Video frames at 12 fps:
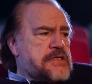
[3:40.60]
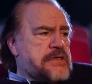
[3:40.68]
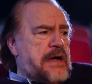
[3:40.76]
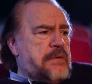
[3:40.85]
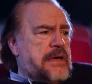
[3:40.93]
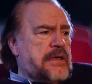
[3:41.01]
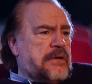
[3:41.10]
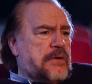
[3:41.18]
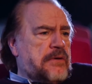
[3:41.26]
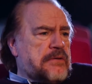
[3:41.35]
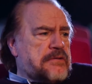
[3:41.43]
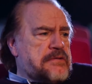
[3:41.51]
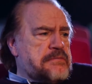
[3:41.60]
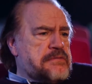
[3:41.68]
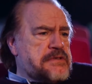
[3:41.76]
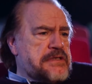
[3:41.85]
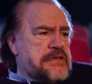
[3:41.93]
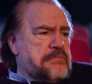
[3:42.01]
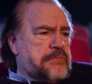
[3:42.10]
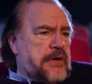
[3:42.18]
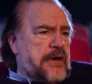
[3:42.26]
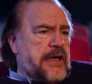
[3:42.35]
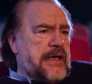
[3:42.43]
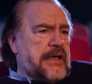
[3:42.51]
So I went along to see
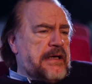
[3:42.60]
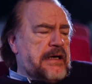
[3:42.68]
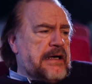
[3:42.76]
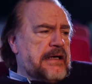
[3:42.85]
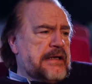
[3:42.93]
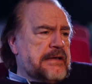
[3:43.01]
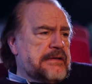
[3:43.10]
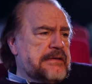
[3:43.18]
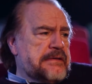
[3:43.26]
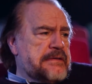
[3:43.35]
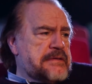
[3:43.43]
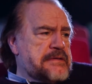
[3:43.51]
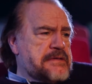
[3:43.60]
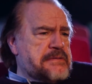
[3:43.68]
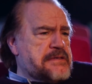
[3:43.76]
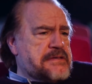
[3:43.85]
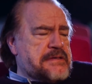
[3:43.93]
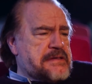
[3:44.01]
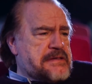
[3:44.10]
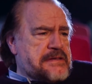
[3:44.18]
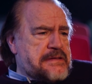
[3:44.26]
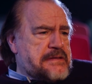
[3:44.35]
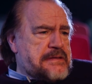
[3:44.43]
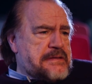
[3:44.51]
Bonnie, and she was this
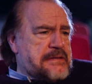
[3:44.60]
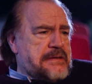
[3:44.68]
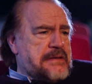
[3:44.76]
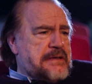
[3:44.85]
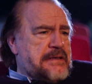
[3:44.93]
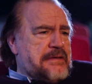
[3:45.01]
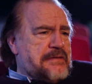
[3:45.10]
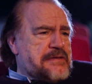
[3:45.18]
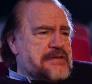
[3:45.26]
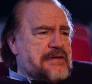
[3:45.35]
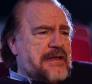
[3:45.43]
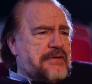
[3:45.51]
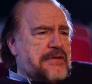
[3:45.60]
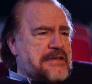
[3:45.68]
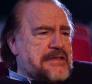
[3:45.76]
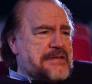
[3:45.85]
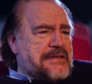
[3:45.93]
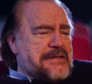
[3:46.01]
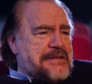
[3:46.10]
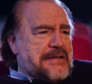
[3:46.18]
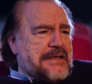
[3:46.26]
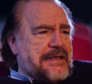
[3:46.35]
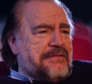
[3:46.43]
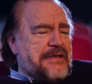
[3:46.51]
rather
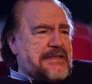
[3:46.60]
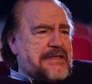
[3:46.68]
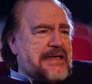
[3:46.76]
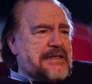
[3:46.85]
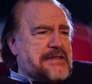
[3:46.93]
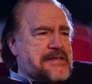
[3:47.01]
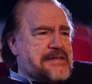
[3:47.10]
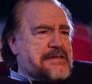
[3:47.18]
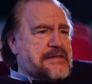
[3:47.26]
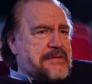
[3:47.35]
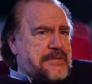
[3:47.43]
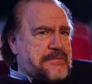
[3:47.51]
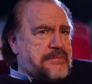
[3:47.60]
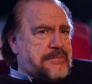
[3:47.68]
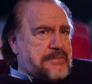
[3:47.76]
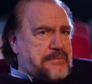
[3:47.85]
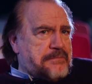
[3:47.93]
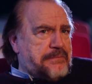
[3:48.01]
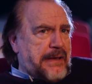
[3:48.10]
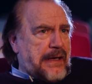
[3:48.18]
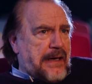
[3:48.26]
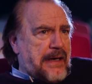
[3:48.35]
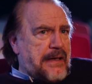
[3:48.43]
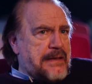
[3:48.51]
kind of intense, sort of
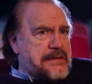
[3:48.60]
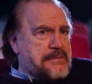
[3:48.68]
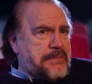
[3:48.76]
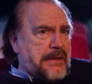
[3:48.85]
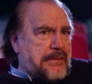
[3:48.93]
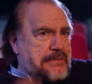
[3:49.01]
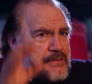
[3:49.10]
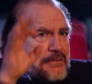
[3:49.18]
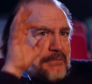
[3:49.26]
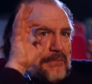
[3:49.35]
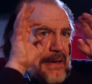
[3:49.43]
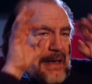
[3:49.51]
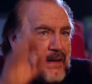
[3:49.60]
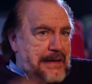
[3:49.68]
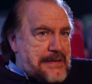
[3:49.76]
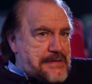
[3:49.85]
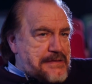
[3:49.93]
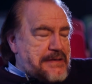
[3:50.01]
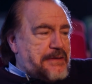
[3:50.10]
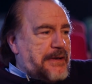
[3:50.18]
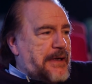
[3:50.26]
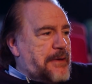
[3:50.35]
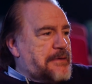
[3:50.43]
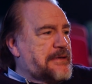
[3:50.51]
big eyes, big sort of black eyes
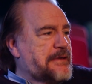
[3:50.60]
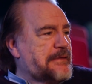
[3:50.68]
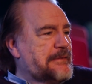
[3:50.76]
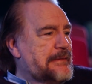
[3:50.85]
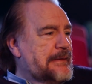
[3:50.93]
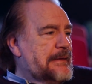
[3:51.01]
staring out at you.